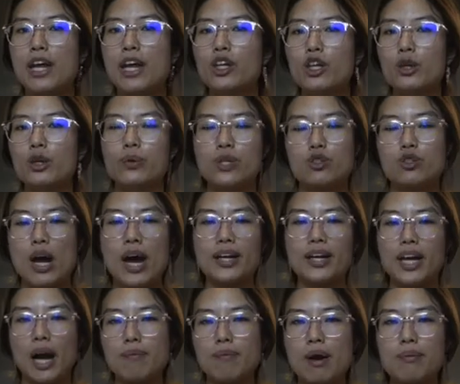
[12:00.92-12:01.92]
who would try and
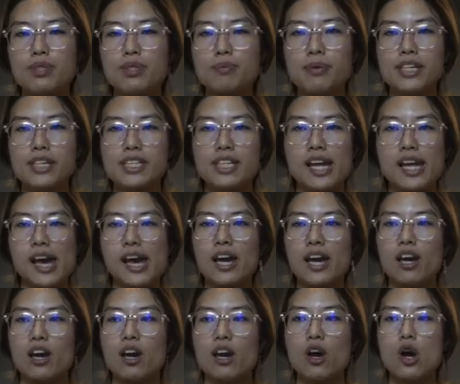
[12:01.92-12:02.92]
come up to me
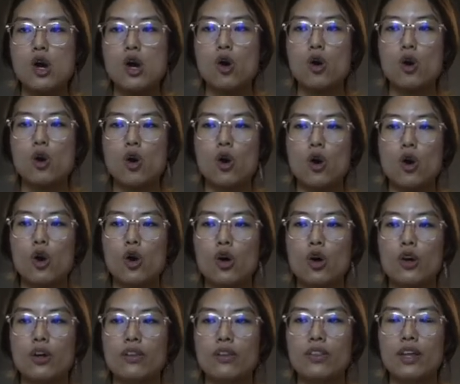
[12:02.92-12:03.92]
today,
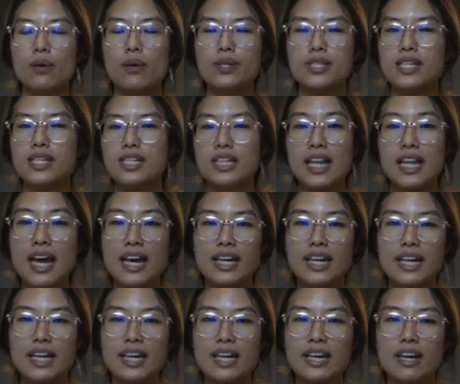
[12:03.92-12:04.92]
or there was this
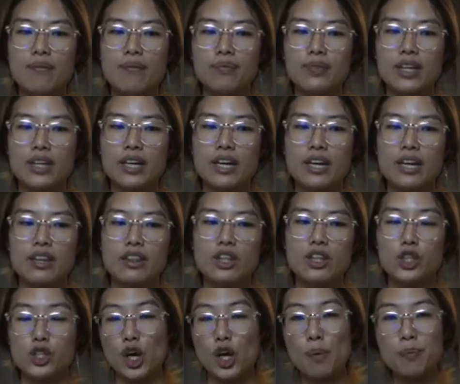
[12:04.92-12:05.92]
lady in the
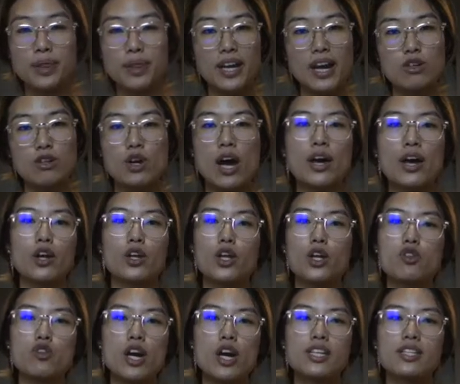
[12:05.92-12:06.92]
shop that I tried on a
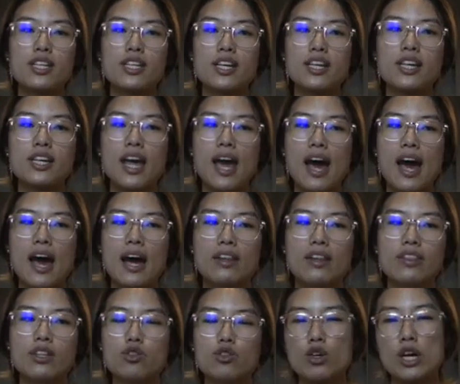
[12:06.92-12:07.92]
dress in,
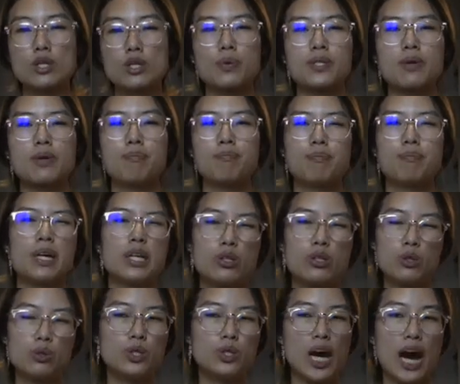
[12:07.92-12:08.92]
and the dress was a bit
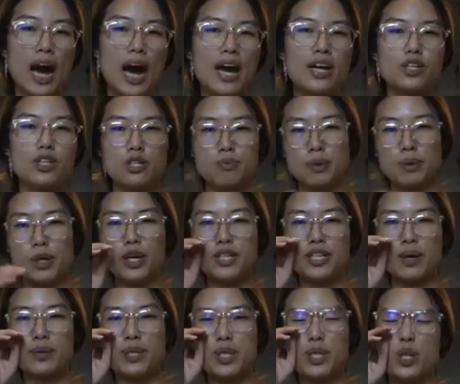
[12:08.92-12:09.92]
too tight just because I
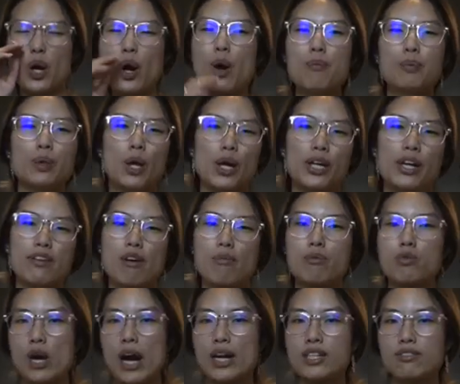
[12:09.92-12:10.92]
was so bloated from
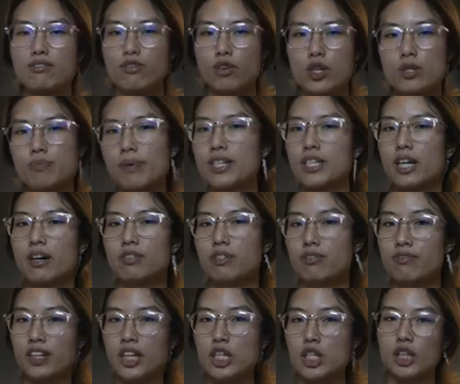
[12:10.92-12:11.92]
trying to force myself to
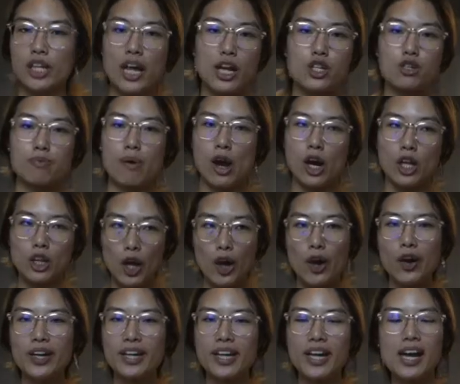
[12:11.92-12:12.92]
finish lunch
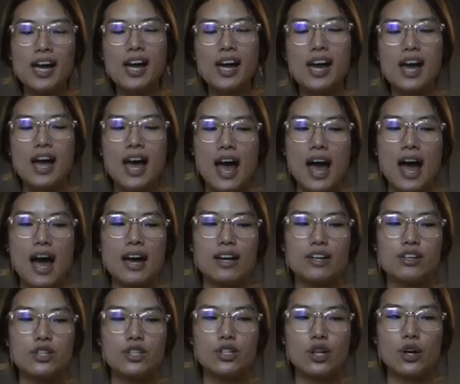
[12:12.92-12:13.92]
alone. And
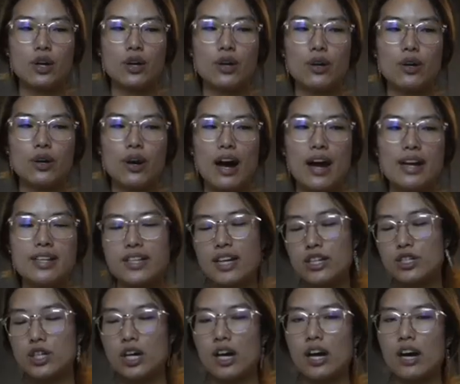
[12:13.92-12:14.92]
so I said
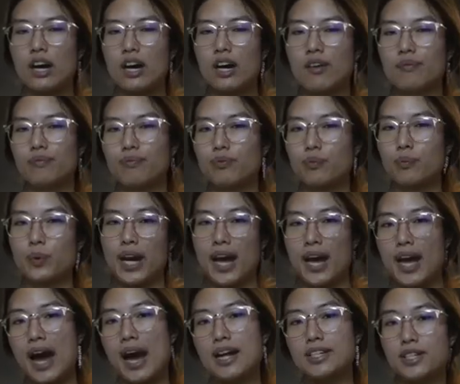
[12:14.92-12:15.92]
to her, when I
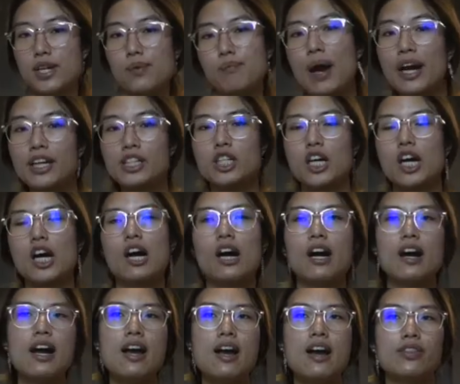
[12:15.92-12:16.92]
handed it back to
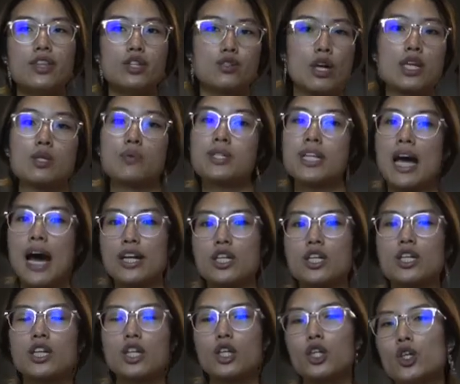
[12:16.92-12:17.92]
her, the dress was
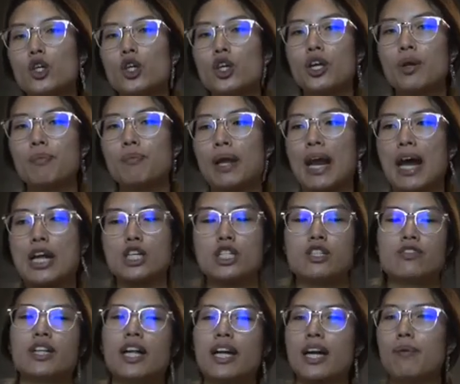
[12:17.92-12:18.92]
actually cute, but I just
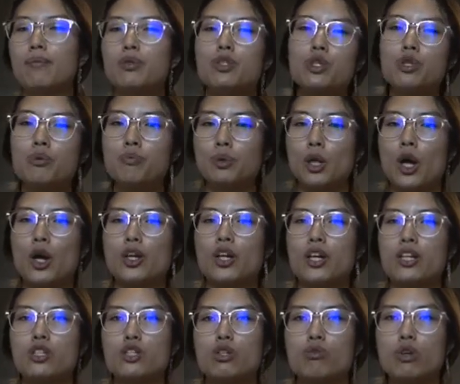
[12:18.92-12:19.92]
feel like I'm too
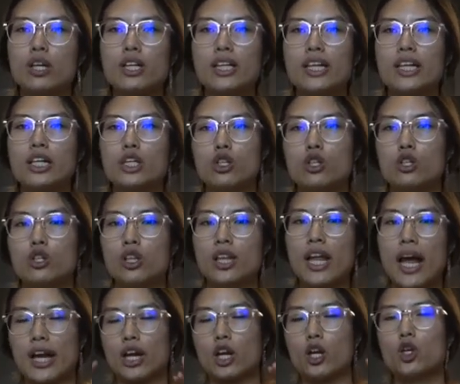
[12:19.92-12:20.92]
bloated to really
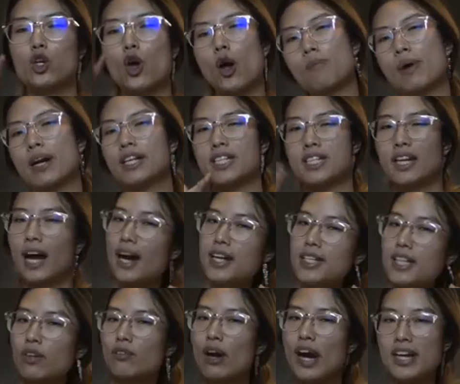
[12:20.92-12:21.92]
like know my
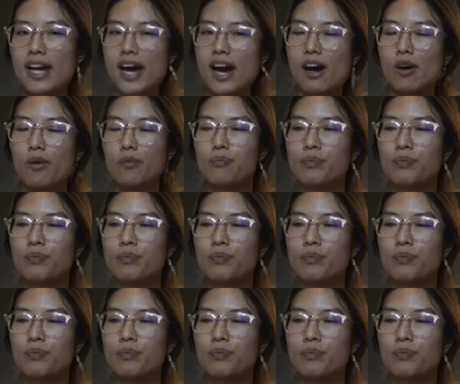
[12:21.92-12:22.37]
sizing right now.